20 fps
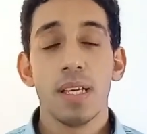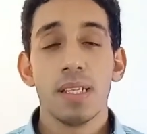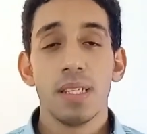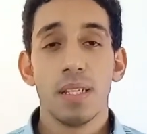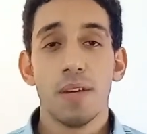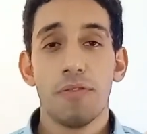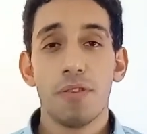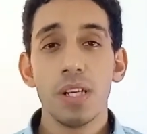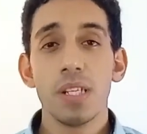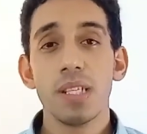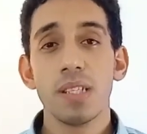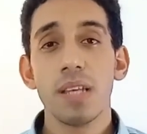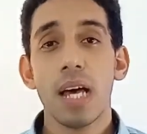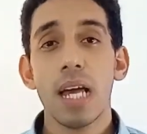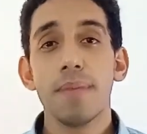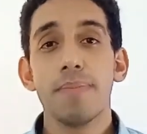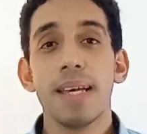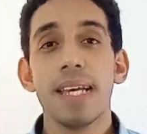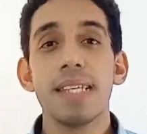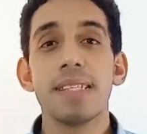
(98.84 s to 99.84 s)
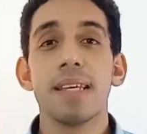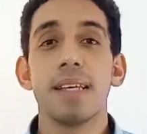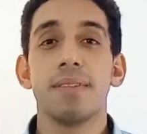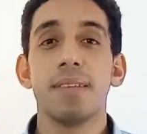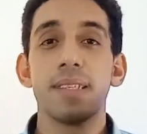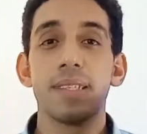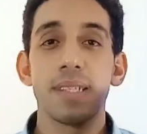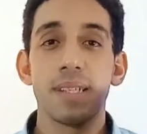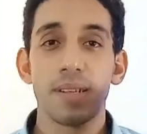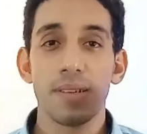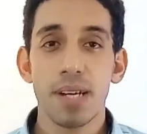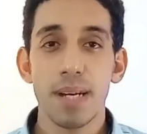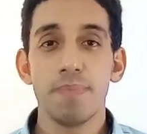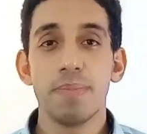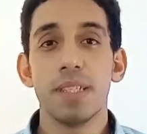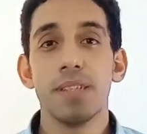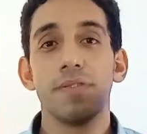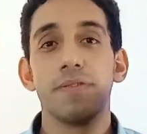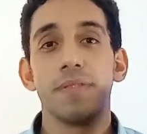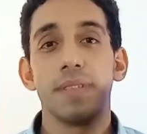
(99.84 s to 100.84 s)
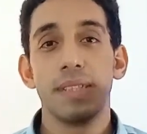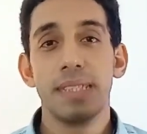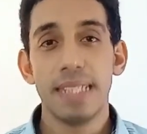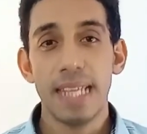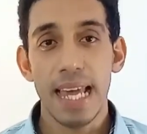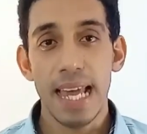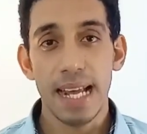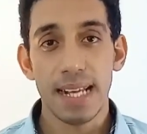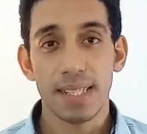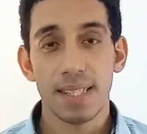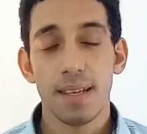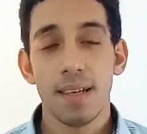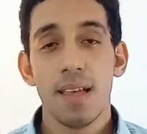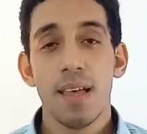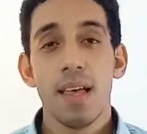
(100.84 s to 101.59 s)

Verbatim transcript: The first type is descriptive tags.